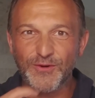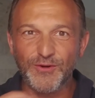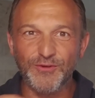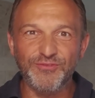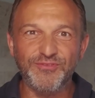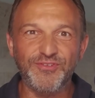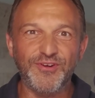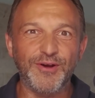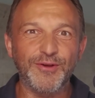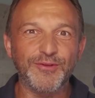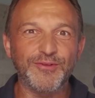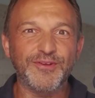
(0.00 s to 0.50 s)

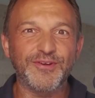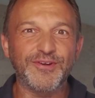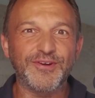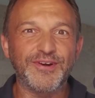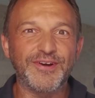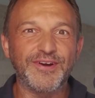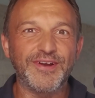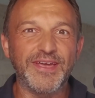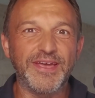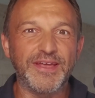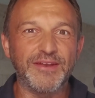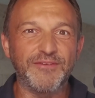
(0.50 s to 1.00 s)

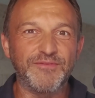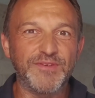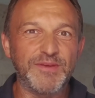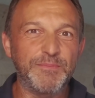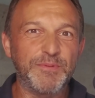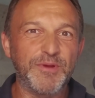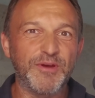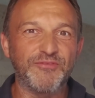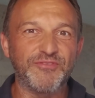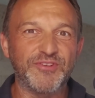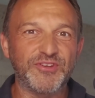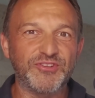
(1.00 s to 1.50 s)
co-founder and
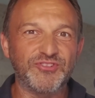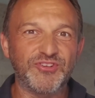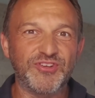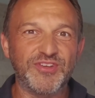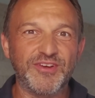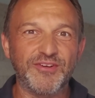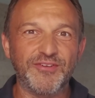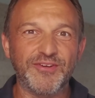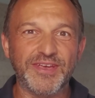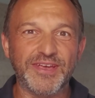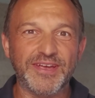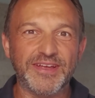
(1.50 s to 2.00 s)
VP of
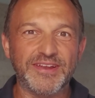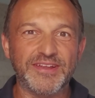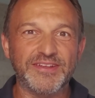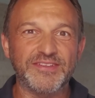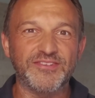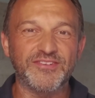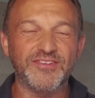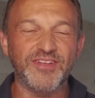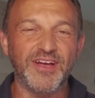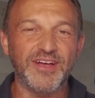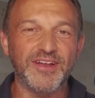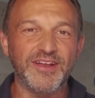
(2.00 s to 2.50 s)
engineering at
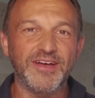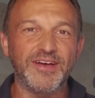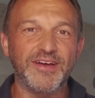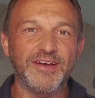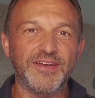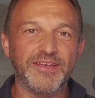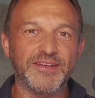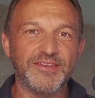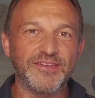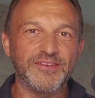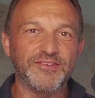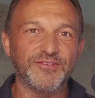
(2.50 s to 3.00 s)

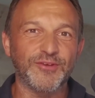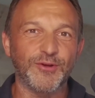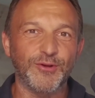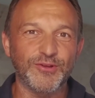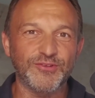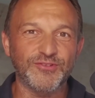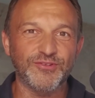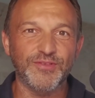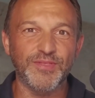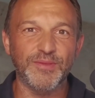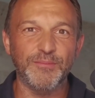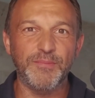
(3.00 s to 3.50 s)
Instana, and he's
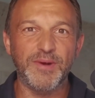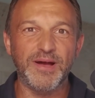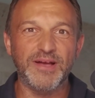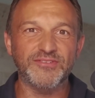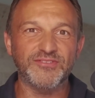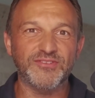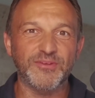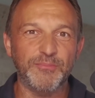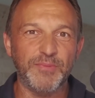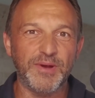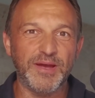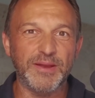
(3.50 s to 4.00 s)
also the
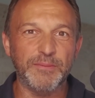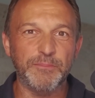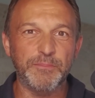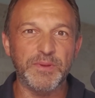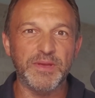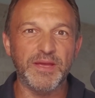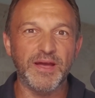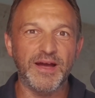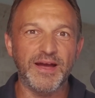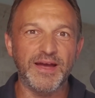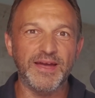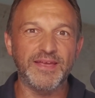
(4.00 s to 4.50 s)
mastermind
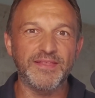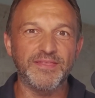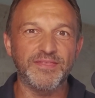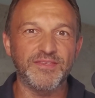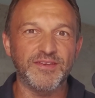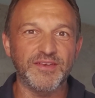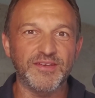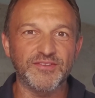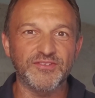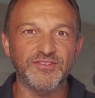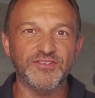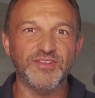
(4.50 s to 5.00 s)
behind
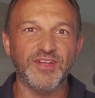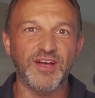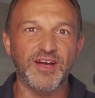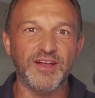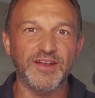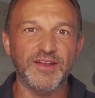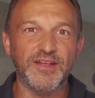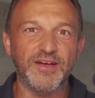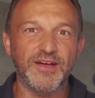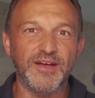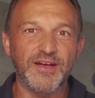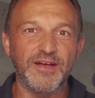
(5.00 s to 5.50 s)
the
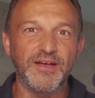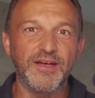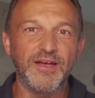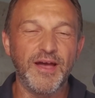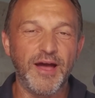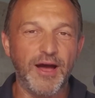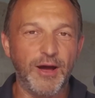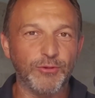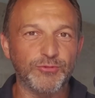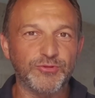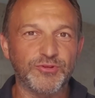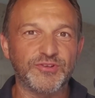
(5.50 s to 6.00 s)
Instana
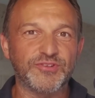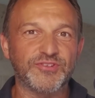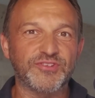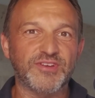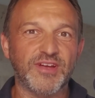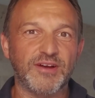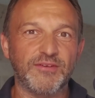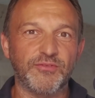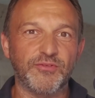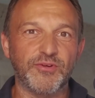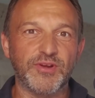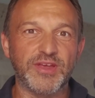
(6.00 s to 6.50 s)

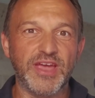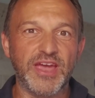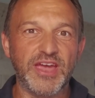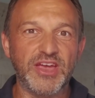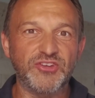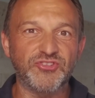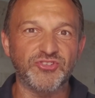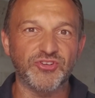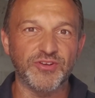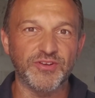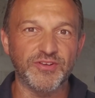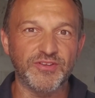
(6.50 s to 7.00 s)
auto-discovery
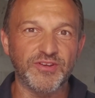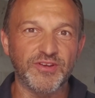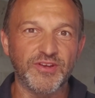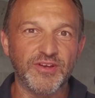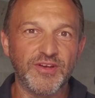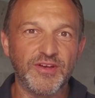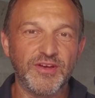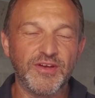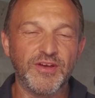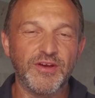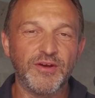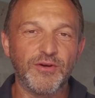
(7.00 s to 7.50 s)
agent,
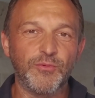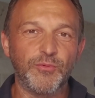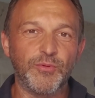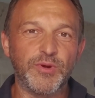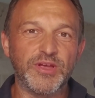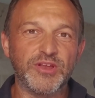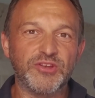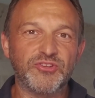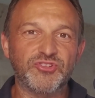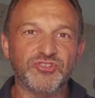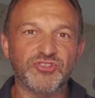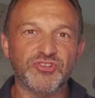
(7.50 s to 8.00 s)

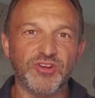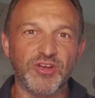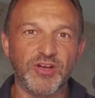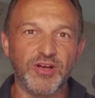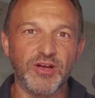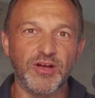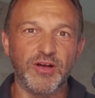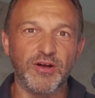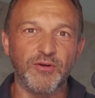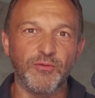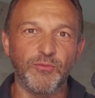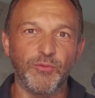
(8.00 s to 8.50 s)
which
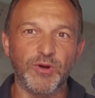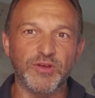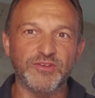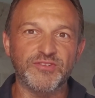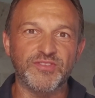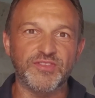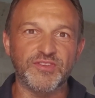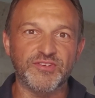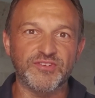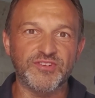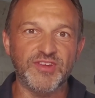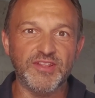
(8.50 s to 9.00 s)

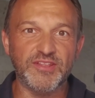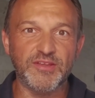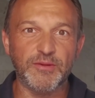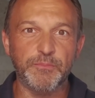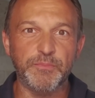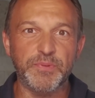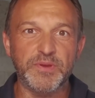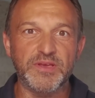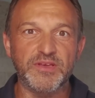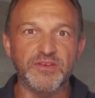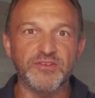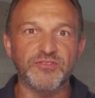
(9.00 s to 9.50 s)
was the
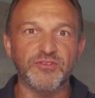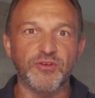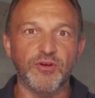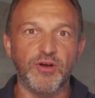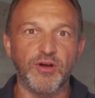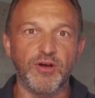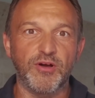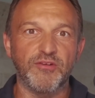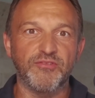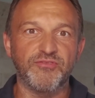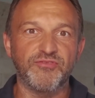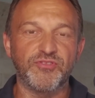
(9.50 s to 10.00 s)
centerpiece
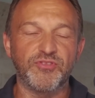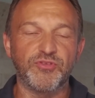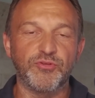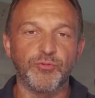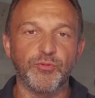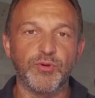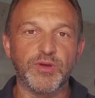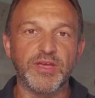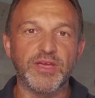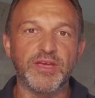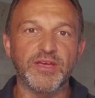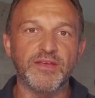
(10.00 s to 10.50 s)
of
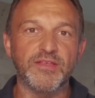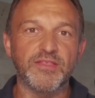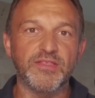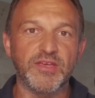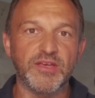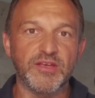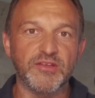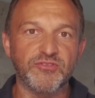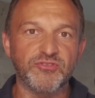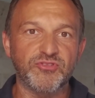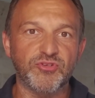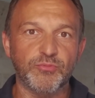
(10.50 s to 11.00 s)
doing
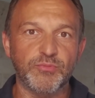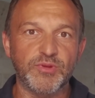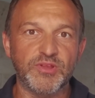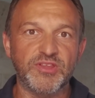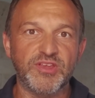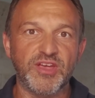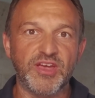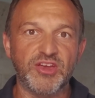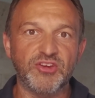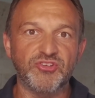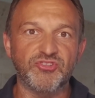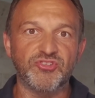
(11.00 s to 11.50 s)
the
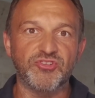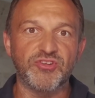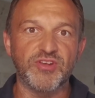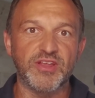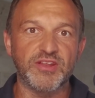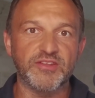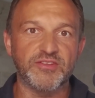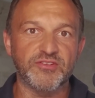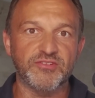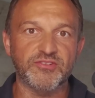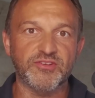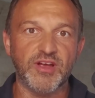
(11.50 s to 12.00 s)
instrumentation
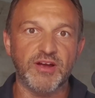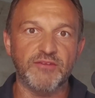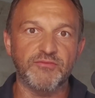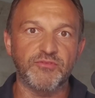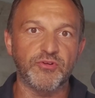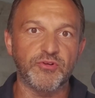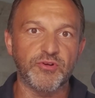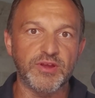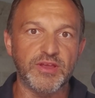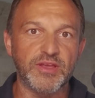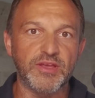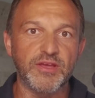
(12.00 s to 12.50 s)
and
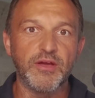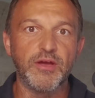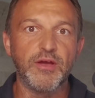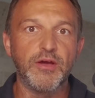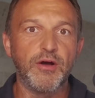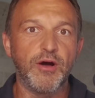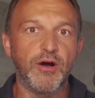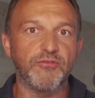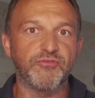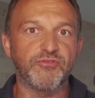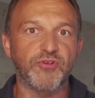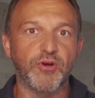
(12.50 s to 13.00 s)
discovery
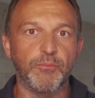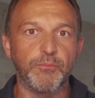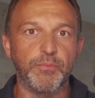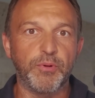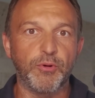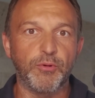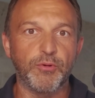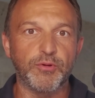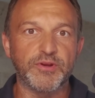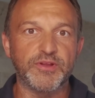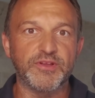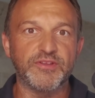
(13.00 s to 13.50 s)
of
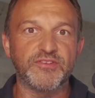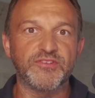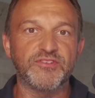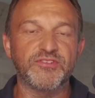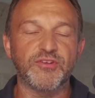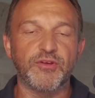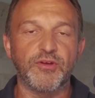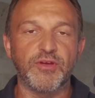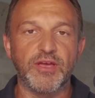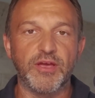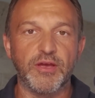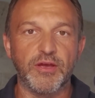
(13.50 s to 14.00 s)

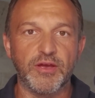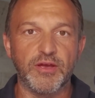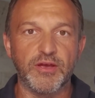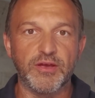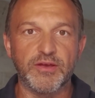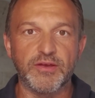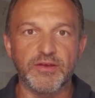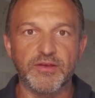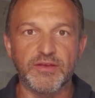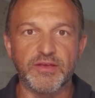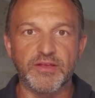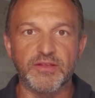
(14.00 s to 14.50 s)
components
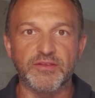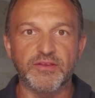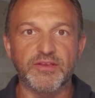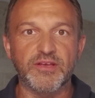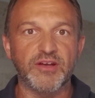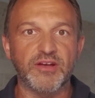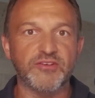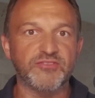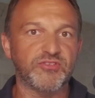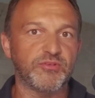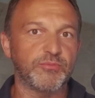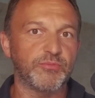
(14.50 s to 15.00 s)
in
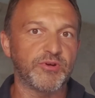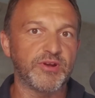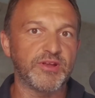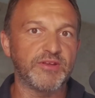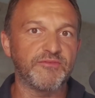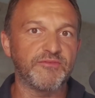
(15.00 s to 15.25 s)
customer